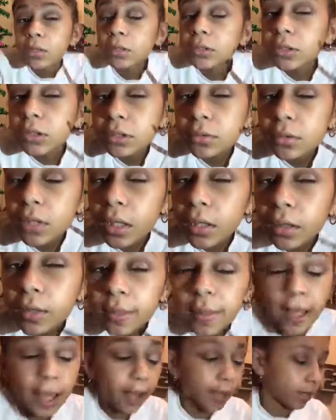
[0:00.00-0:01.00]
So just like
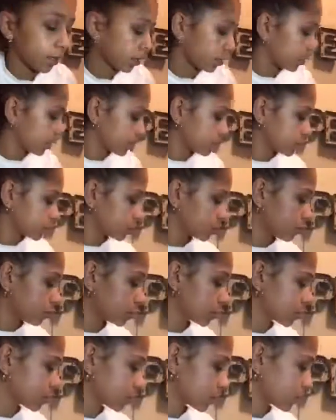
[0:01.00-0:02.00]
that. And then
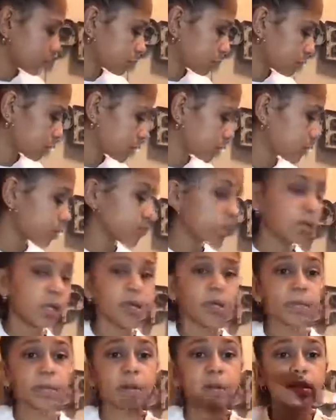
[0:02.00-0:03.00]
so it doesn't crease on
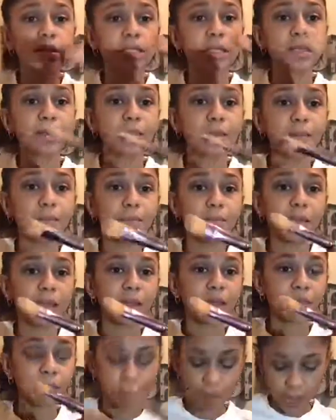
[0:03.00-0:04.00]
me, I'm going to take a
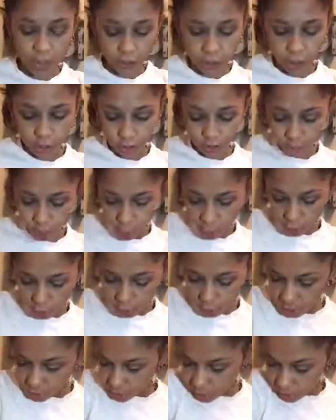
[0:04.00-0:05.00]
big flat shader
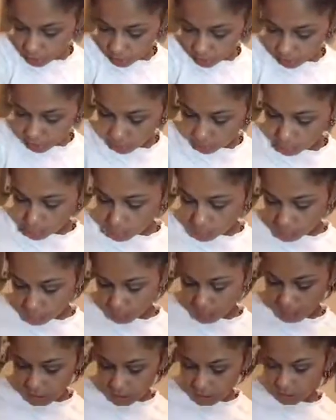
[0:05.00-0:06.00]
brush. And I'm going
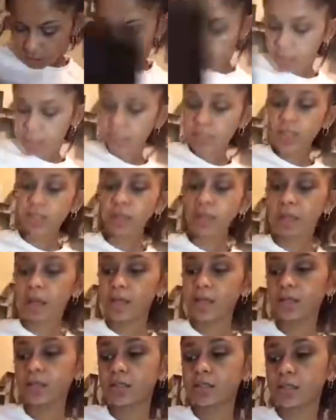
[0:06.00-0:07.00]
to be taking this
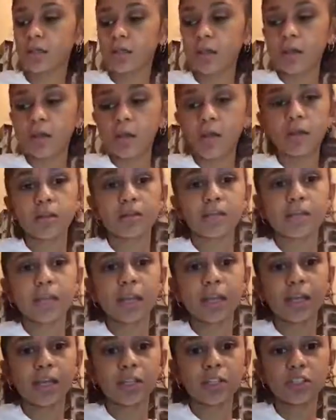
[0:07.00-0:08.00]
light
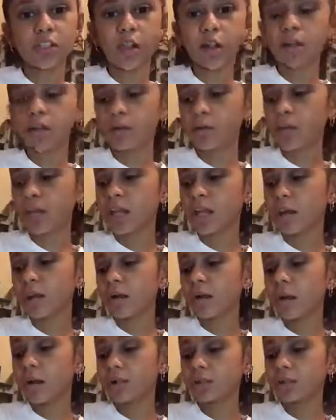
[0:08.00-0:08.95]
tannish color right here.